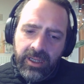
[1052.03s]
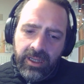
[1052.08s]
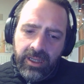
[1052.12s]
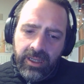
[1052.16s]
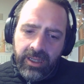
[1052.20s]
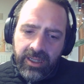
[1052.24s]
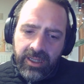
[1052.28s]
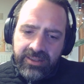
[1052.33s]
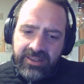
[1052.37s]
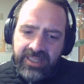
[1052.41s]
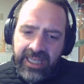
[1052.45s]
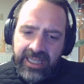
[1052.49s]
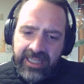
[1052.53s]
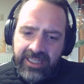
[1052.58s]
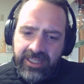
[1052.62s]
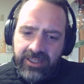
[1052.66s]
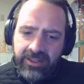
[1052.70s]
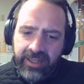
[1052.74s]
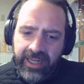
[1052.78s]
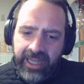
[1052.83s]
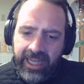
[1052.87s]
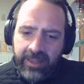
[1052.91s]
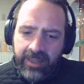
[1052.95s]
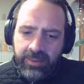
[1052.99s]
attack
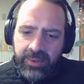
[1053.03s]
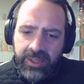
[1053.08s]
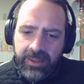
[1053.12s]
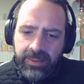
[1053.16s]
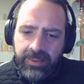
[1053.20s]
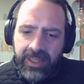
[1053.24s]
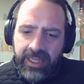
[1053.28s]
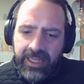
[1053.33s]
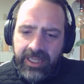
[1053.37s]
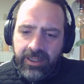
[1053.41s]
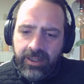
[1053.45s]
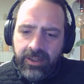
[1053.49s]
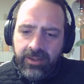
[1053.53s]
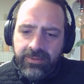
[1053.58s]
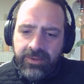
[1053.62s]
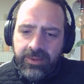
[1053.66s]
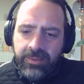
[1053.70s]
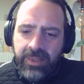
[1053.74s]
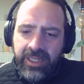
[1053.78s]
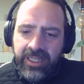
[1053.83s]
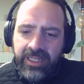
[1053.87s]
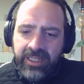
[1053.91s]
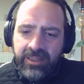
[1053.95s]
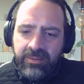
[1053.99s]
your app by
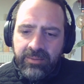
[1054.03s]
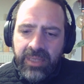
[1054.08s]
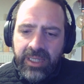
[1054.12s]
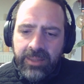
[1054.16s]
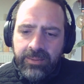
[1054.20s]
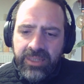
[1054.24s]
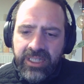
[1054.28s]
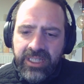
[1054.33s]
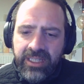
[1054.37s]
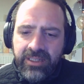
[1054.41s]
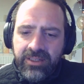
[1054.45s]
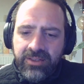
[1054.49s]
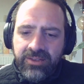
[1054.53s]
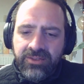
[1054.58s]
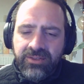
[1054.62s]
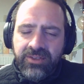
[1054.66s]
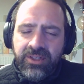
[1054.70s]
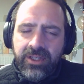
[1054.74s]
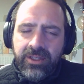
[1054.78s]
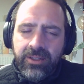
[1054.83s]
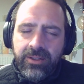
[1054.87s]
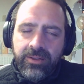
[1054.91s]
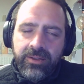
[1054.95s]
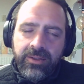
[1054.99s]
overwriting memory.
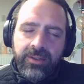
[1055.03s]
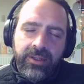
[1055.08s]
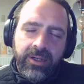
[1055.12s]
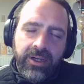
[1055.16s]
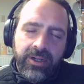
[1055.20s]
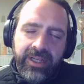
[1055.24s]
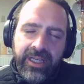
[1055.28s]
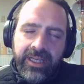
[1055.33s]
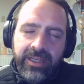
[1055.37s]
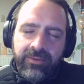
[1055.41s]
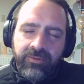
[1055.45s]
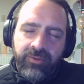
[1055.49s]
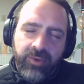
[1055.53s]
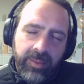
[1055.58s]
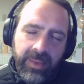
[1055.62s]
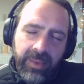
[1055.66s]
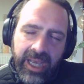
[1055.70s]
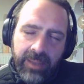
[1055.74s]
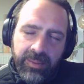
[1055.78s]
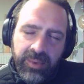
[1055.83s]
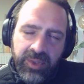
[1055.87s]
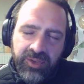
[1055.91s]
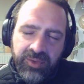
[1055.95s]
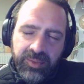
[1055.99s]
So, okay, from
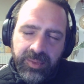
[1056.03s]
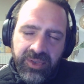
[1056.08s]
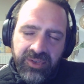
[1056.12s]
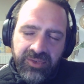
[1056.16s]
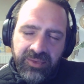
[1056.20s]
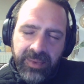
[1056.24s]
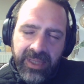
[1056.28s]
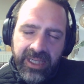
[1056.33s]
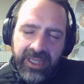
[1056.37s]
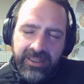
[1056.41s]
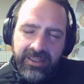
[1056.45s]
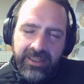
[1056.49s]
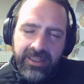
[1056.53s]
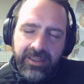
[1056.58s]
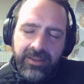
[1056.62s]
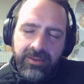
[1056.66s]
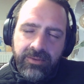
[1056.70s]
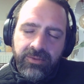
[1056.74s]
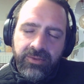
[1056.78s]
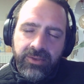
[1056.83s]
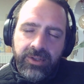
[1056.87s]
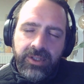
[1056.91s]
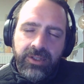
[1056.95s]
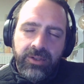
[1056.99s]
Apple's
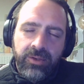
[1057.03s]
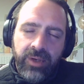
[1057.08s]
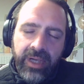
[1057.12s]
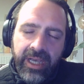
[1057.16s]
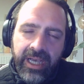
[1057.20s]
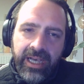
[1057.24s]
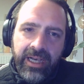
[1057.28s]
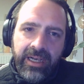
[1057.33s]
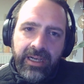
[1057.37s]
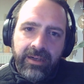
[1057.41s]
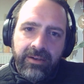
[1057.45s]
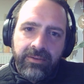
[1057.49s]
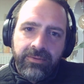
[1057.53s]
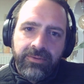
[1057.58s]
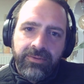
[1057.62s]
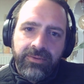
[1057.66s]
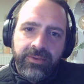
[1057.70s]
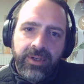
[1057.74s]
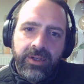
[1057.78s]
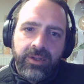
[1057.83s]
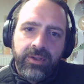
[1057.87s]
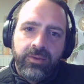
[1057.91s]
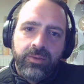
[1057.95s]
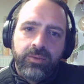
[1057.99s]
perspective, you have
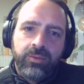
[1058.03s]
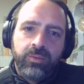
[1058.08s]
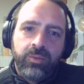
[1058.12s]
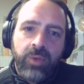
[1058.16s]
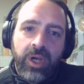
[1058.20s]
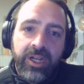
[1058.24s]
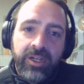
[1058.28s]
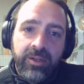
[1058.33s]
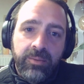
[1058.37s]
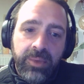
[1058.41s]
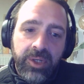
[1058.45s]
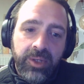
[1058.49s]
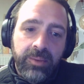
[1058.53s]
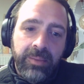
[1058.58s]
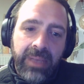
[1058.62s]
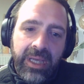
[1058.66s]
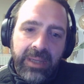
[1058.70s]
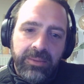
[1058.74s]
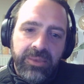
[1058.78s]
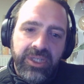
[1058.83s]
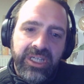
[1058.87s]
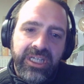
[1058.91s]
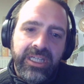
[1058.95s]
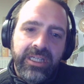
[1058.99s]
writable
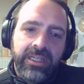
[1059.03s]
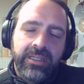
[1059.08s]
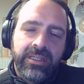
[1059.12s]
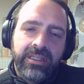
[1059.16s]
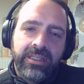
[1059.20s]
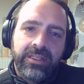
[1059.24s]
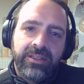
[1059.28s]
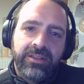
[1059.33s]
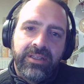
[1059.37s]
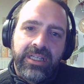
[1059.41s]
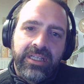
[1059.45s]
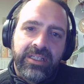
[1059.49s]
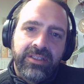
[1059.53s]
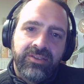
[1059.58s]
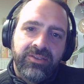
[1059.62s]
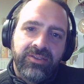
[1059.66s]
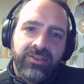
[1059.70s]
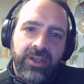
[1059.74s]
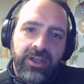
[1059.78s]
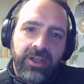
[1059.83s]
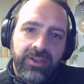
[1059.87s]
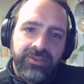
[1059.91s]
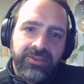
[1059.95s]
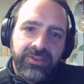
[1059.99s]
memory that's
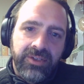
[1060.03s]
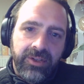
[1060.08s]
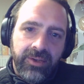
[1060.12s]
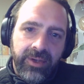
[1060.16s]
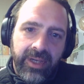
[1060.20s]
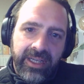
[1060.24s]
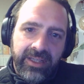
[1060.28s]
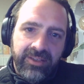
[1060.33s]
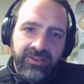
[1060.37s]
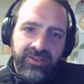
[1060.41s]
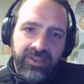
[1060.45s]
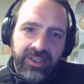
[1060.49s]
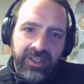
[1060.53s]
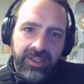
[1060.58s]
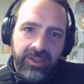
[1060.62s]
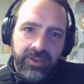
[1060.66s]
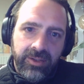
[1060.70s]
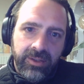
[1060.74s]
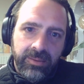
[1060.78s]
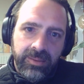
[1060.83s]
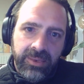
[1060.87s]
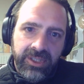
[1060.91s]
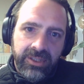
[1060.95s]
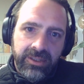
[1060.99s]
also
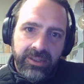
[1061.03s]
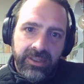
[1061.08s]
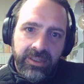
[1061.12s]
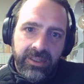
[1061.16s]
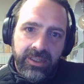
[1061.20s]
executable.